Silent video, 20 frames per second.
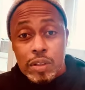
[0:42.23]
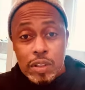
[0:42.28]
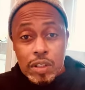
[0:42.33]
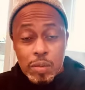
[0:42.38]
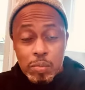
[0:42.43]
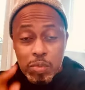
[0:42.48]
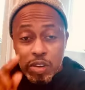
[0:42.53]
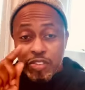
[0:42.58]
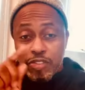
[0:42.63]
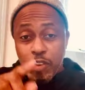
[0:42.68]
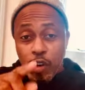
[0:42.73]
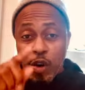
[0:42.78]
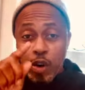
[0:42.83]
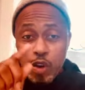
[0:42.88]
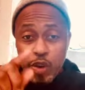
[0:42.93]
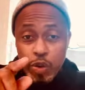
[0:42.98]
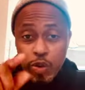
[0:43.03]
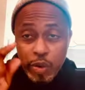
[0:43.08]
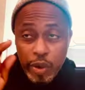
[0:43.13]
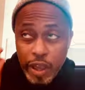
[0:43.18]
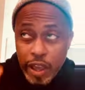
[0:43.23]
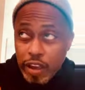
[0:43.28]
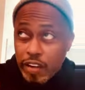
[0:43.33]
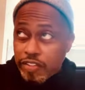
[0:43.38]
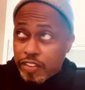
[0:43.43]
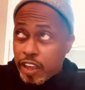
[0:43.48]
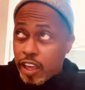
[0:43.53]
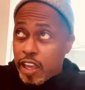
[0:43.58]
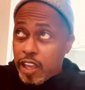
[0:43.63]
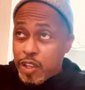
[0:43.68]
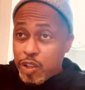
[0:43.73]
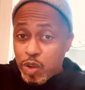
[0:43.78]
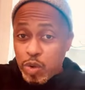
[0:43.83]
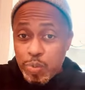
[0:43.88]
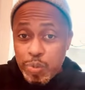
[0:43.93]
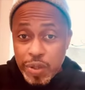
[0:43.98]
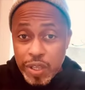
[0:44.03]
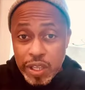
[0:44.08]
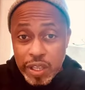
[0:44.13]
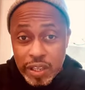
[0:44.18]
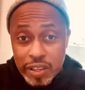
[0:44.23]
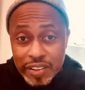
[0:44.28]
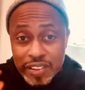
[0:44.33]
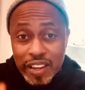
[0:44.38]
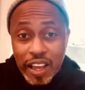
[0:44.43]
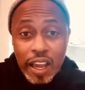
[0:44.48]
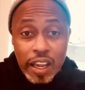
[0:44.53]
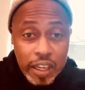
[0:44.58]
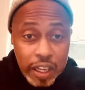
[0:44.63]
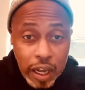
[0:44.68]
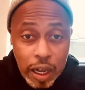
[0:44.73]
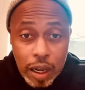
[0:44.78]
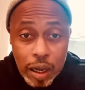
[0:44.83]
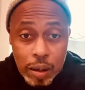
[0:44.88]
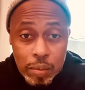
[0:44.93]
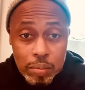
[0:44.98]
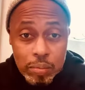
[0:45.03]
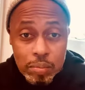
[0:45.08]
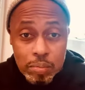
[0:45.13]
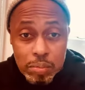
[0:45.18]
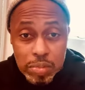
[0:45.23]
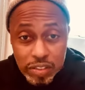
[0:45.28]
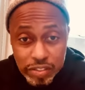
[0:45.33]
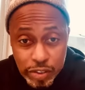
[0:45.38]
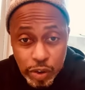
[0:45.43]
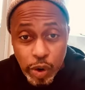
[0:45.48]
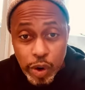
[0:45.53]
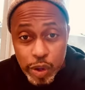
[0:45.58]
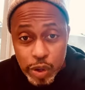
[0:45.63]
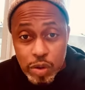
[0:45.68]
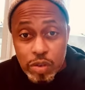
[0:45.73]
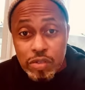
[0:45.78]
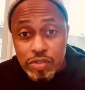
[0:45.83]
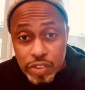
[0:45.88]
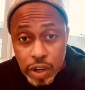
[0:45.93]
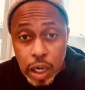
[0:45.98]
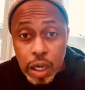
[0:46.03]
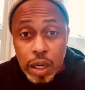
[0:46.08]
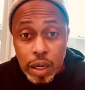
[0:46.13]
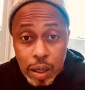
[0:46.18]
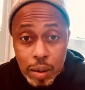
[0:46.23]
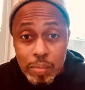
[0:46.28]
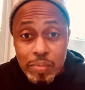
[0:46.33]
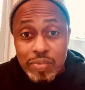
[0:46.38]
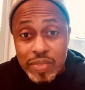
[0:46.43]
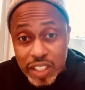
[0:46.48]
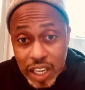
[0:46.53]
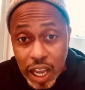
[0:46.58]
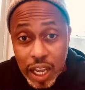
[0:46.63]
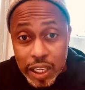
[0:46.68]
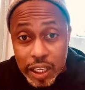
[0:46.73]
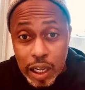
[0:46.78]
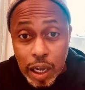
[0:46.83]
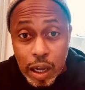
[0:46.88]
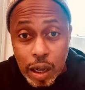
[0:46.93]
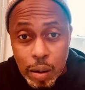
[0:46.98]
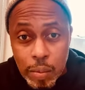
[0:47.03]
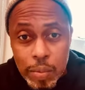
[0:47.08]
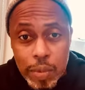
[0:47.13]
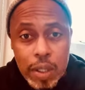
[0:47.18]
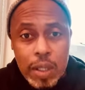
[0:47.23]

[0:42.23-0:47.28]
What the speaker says: BeforeYouFKUP.com. BeforeYouFuckUp.com.